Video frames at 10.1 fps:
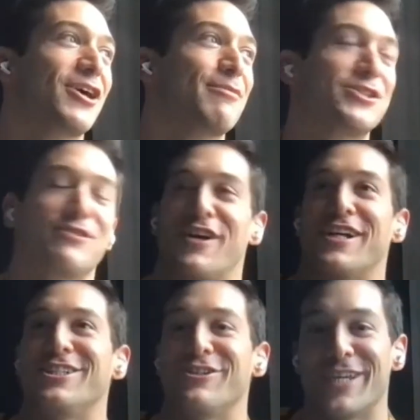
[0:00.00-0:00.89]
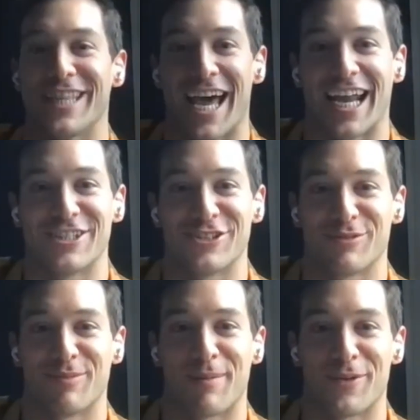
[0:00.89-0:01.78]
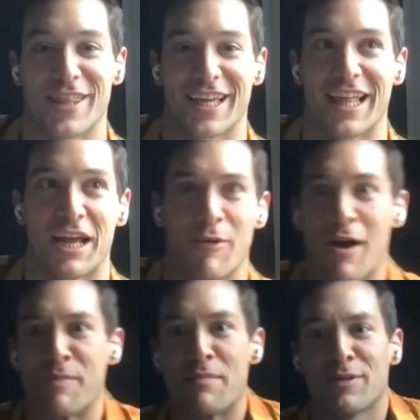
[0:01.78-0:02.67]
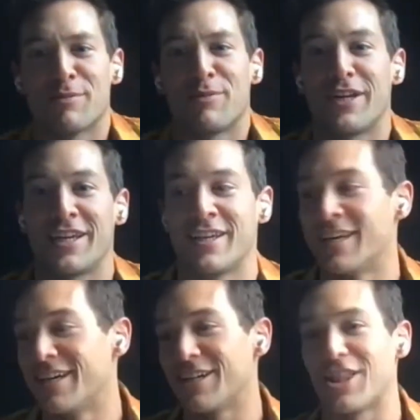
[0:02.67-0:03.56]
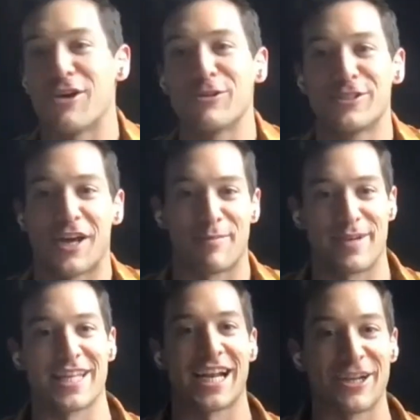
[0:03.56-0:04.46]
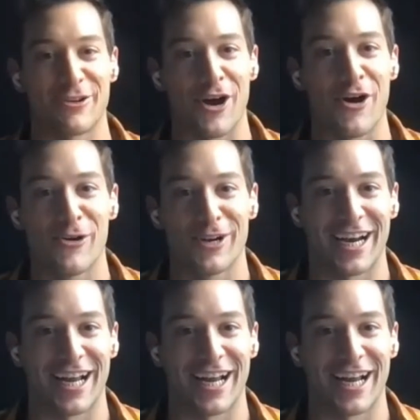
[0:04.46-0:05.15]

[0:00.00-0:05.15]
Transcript: so much fun doing that. I just remember thinking like, wow, people are putting clothes on me that I don't own,